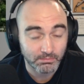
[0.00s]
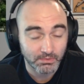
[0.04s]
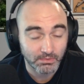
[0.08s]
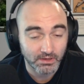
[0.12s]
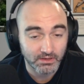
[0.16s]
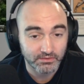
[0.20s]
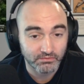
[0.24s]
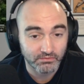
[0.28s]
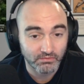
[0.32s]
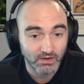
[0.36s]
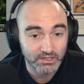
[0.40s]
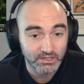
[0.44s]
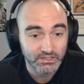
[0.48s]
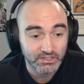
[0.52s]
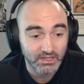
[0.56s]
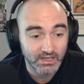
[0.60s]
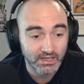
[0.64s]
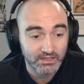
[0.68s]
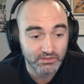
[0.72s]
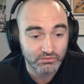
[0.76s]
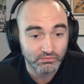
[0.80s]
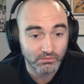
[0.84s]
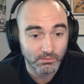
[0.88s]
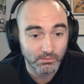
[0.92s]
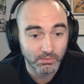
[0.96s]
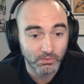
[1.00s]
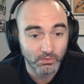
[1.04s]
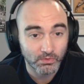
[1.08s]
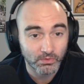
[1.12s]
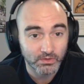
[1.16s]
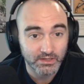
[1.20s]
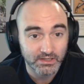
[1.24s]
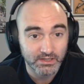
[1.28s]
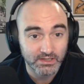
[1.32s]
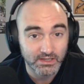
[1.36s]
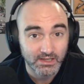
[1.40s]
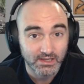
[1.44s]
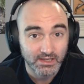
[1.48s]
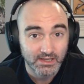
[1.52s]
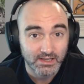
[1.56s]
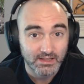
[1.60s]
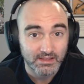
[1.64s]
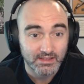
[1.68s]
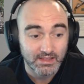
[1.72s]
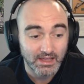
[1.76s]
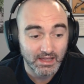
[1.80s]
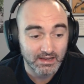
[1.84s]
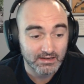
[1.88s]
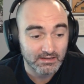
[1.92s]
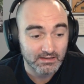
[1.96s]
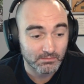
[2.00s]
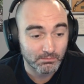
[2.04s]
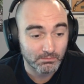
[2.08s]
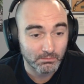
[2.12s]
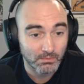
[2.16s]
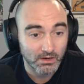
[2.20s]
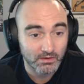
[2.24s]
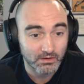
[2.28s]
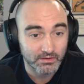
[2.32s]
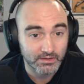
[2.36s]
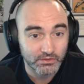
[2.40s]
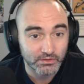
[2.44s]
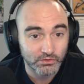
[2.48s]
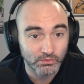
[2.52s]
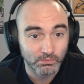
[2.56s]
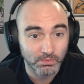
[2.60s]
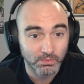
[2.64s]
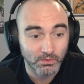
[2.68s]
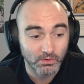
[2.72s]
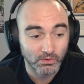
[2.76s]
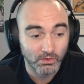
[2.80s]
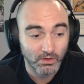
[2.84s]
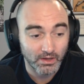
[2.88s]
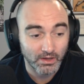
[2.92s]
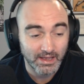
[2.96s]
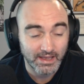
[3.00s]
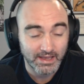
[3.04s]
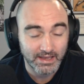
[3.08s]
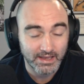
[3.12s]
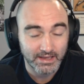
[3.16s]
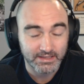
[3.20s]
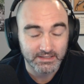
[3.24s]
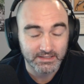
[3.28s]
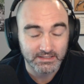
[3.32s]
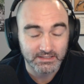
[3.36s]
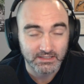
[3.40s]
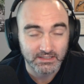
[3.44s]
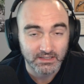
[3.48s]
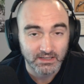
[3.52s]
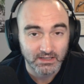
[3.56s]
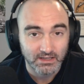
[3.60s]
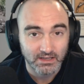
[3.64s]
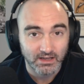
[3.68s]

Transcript: But Russia has reported that Mariupol has